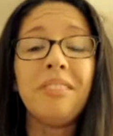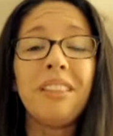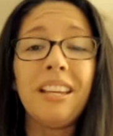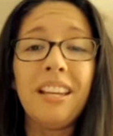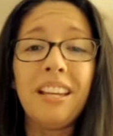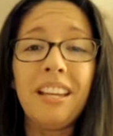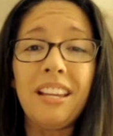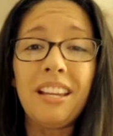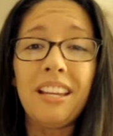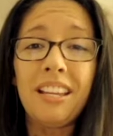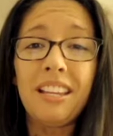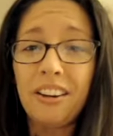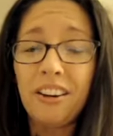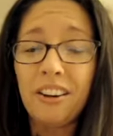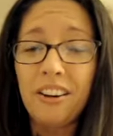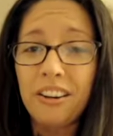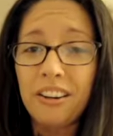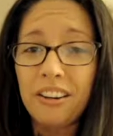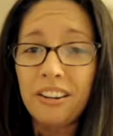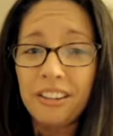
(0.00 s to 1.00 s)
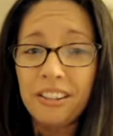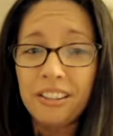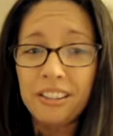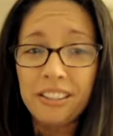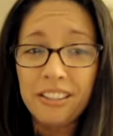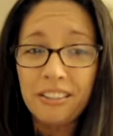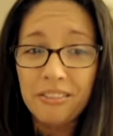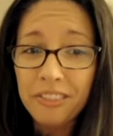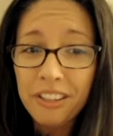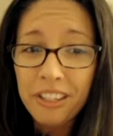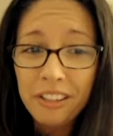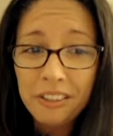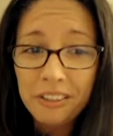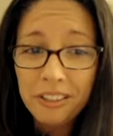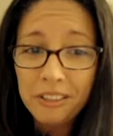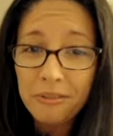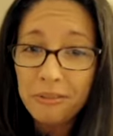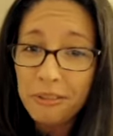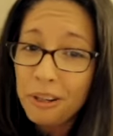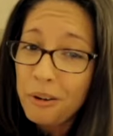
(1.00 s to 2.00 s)
they are severe
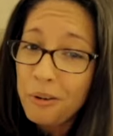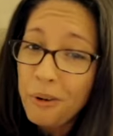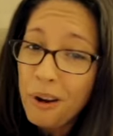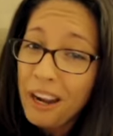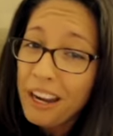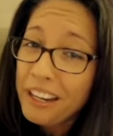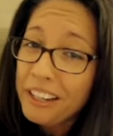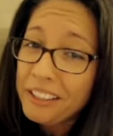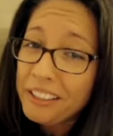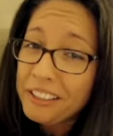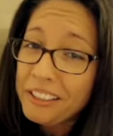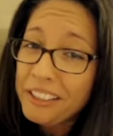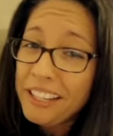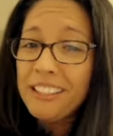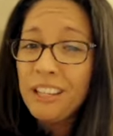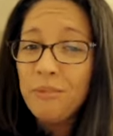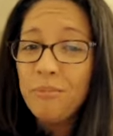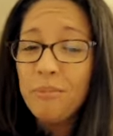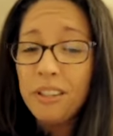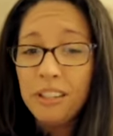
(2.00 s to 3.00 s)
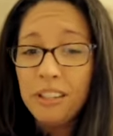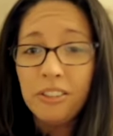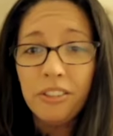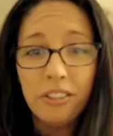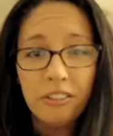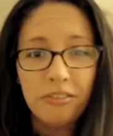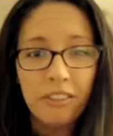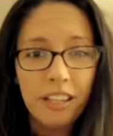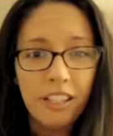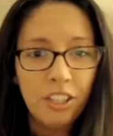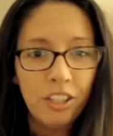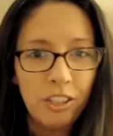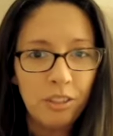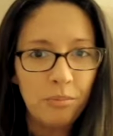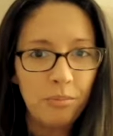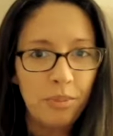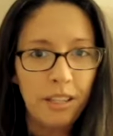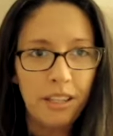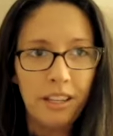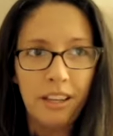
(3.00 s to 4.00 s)
and require some
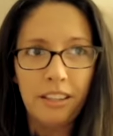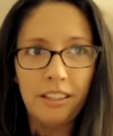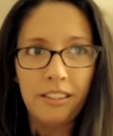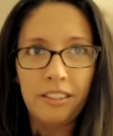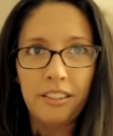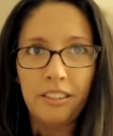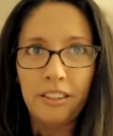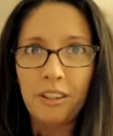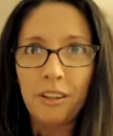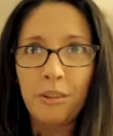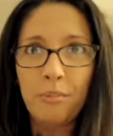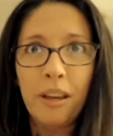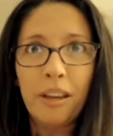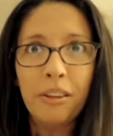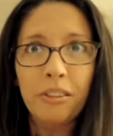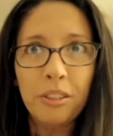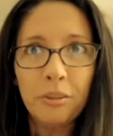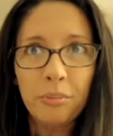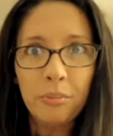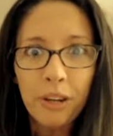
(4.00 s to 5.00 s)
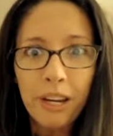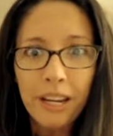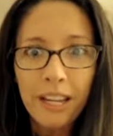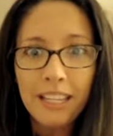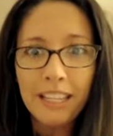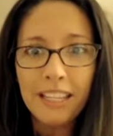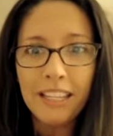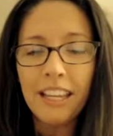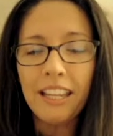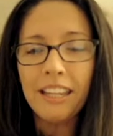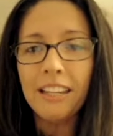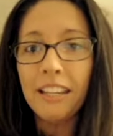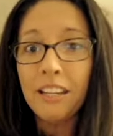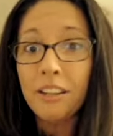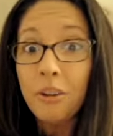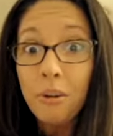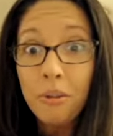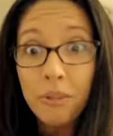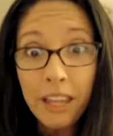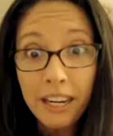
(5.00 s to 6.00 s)
intervention because they're about to break. And I
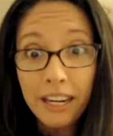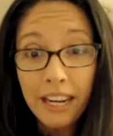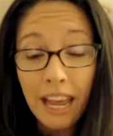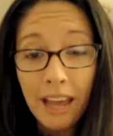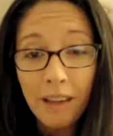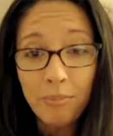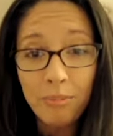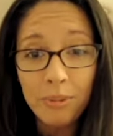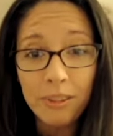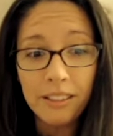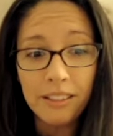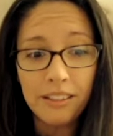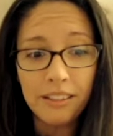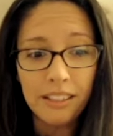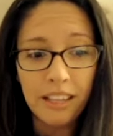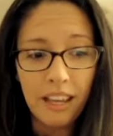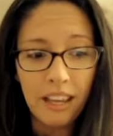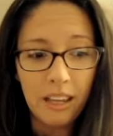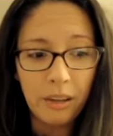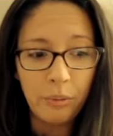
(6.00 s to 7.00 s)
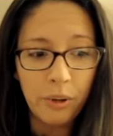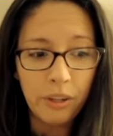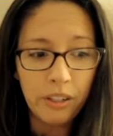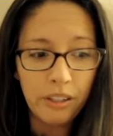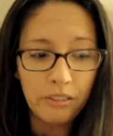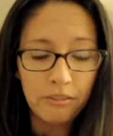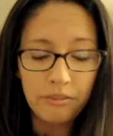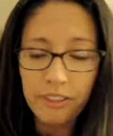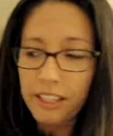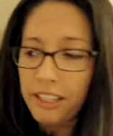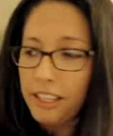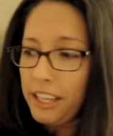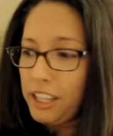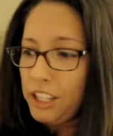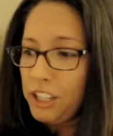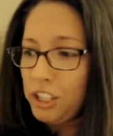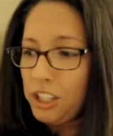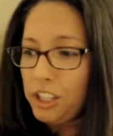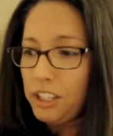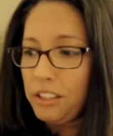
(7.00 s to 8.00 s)
know that happens. I went on
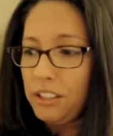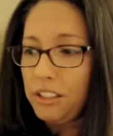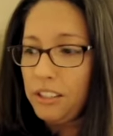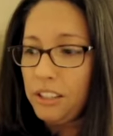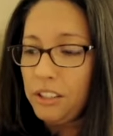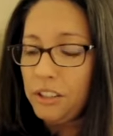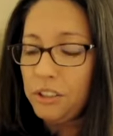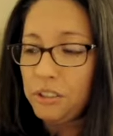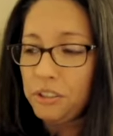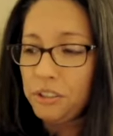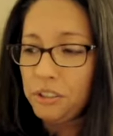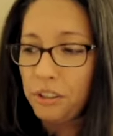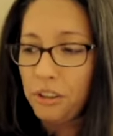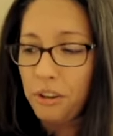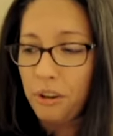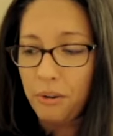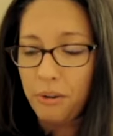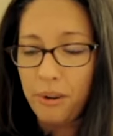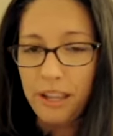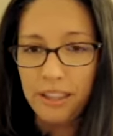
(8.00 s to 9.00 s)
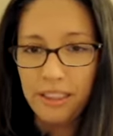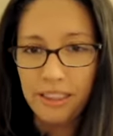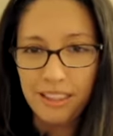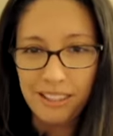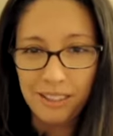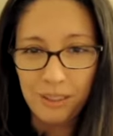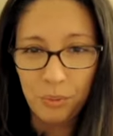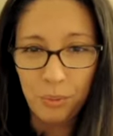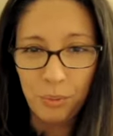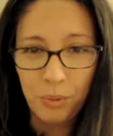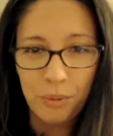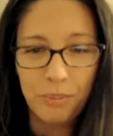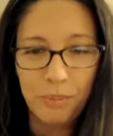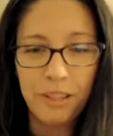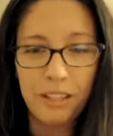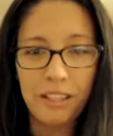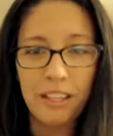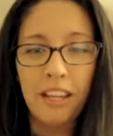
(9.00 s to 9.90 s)
vacation years ago, and this woman